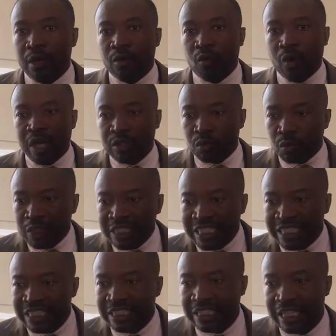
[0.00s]
What we
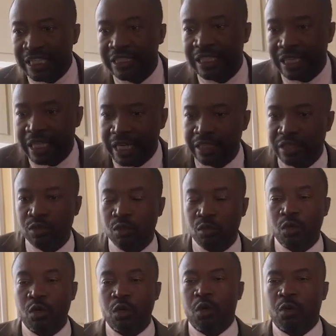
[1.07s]
need as a council,
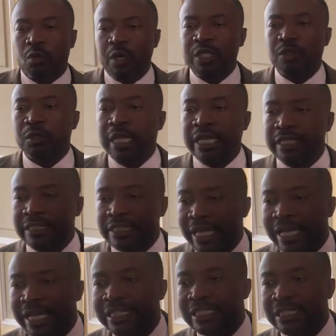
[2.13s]
what we are in
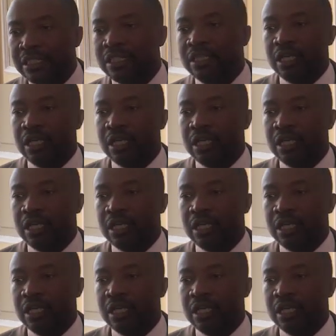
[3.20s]
dire need,